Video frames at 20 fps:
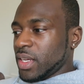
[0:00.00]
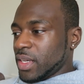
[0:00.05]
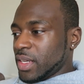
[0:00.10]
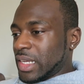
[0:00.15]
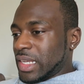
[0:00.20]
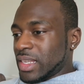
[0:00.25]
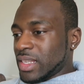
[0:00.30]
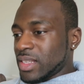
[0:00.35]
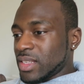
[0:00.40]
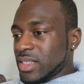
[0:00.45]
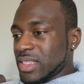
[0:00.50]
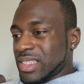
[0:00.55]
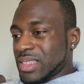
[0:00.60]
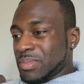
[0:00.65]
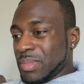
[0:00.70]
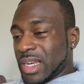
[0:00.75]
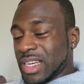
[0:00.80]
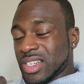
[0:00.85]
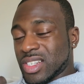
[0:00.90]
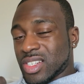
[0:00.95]
and
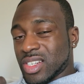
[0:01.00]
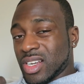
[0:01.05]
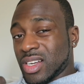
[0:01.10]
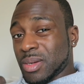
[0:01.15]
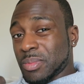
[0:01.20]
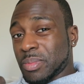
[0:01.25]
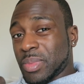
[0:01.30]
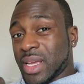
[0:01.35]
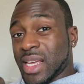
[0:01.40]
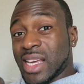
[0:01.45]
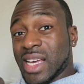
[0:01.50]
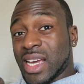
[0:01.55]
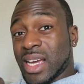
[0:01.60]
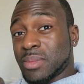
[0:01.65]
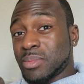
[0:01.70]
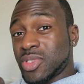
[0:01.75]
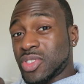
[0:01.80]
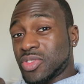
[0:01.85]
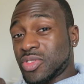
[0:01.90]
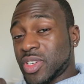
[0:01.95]
smash up
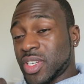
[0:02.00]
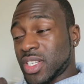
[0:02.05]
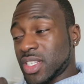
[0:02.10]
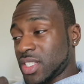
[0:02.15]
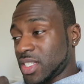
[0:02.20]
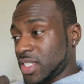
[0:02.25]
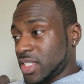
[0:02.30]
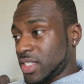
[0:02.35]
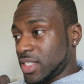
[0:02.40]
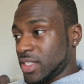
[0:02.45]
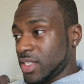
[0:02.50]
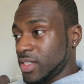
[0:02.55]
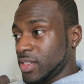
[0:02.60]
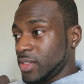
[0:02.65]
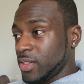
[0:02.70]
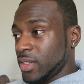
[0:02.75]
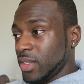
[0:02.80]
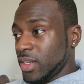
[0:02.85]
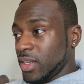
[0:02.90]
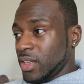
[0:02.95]
hamstrings
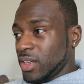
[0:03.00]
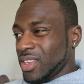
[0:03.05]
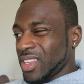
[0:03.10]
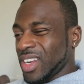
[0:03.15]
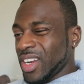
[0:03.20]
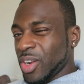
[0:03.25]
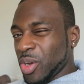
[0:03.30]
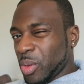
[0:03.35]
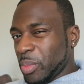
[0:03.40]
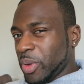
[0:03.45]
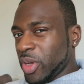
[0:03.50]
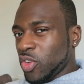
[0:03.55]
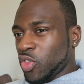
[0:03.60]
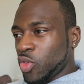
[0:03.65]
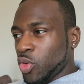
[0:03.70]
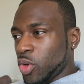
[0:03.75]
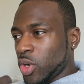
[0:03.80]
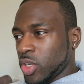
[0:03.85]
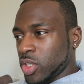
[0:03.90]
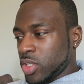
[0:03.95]
a little bit
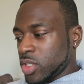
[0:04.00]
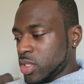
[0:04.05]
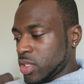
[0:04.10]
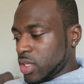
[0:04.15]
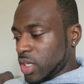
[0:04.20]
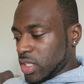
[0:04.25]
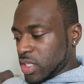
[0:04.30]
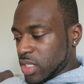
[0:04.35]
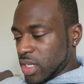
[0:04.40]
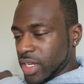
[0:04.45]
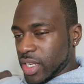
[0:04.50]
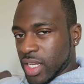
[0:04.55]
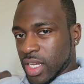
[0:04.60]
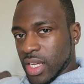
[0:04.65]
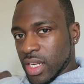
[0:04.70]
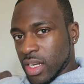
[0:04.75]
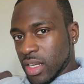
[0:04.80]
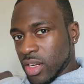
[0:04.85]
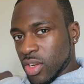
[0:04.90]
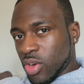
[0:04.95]
of quads. I started
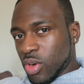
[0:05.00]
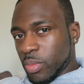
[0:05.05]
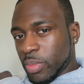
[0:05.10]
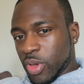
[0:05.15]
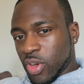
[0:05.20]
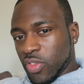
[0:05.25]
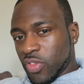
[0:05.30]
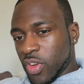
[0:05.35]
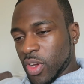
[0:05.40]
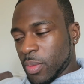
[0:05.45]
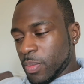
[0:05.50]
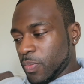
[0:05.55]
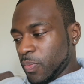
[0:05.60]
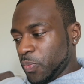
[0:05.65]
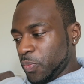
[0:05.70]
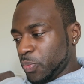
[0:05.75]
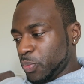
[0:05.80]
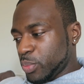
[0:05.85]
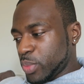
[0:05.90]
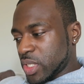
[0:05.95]
getting a little bit of
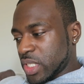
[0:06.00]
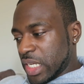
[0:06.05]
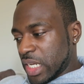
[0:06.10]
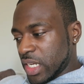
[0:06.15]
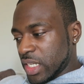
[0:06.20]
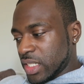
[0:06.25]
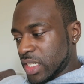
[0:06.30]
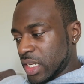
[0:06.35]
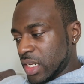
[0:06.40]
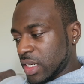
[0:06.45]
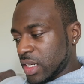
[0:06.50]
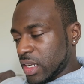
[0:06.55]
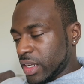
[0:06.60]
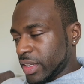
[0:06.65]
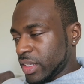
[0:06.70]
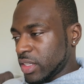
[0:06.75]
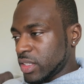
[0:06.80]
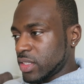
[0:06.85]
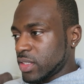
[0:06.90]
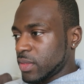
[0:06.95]
um, patella
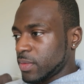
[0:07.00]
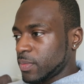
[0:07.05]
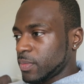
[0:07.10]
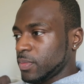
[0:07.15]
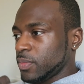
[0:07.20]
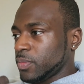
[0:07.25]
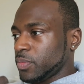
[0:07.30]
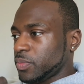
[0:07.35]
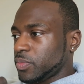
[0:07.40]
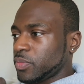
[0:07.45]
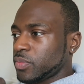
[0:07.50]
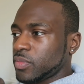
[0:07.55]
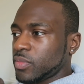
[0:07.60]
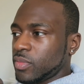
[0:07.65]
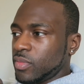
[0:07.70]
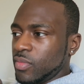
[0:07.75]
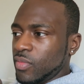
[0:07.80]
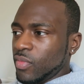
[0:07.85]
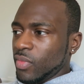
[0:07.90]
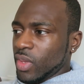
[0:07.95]
tendonitis
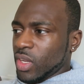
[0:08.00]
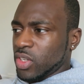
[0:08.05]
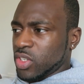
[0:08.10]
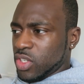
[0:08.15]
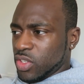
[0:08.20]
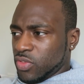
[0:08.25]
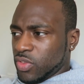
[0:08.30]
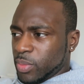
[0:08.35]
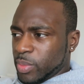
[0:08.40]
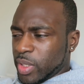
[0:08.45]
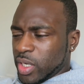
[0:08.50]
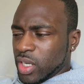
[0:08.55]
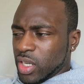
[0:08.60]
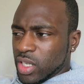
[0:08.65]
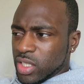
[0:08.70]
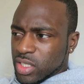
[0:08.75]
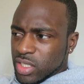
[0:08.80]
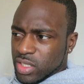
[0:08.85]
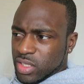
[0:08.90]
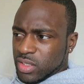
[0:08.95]
just from the
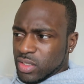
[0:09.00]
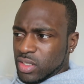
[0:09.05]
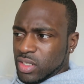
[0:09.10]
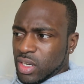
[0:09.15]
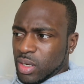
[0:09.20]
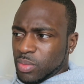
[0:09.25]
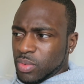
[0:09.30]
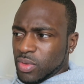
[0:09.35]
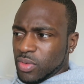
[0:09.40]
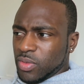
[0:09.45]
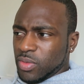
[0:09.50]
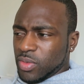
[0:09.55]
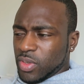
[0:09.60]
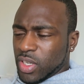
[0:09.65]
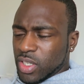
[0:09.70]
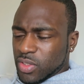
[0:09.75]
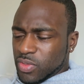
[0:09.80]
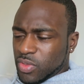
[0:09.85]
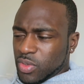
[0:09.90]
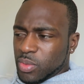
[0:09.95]
last couple,
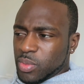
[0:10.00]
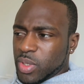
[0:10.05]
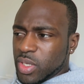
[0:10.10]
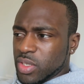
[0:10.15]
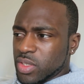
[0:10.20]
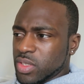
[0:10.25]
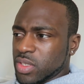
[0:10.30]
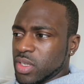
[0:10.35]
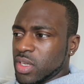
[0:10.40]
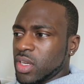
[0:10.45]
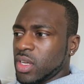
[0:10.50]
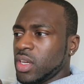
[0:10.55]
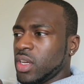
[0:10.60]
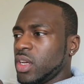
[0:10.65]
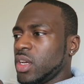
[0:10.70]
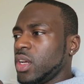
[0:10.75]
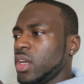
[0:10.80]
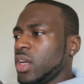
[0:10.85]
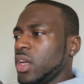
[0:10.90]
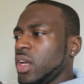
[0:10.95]
last few weeks
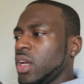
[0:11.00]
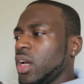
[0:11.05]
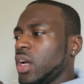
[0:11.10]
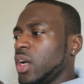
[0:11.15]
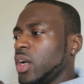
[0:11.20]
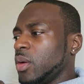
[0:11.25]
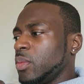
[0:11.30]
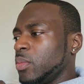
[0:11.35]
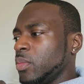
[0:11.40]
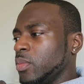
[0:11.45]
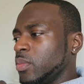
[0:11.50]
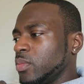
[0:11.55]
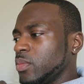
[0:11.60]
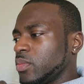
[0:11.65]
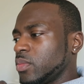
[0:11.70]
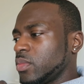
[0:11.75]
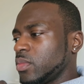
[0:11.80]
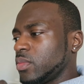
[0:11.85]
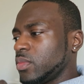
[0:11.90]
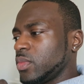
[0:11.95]
um,
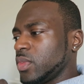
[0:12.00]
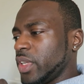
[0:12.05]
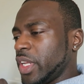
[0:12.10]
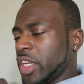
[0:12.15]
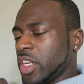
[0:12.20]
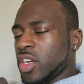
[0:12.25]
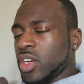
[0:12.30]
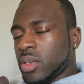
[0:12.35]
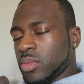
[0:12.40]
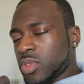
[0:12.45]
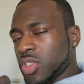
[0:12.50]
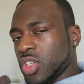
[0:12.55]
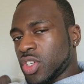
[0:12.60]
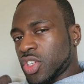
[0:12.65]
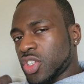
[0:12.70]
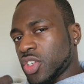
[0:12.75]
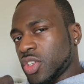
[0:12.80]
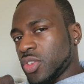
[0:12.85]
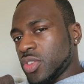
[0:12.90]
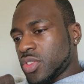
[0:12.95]
leading up to the
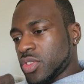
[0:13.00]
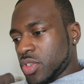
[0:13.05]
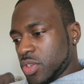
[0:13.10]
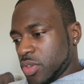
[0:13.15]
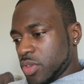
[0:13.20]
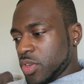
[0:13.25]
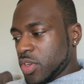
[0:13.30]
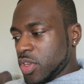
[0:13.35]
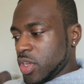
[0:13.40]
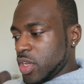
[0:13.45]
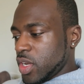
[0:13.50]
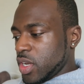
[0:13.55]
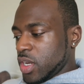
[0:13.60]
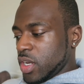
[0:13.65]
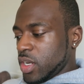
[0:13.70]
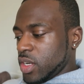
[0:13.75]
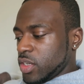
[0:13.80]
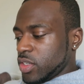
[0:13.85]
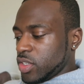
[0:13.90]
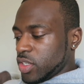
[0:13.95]
show. So
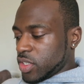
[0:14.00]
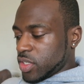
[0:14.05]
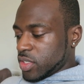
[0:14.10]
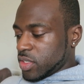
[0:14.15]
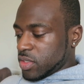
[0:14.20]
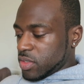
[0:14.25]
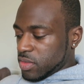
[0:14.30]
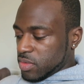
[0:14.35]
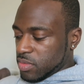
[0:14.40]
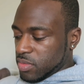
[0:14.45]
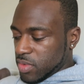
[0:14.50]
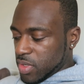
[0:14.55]
just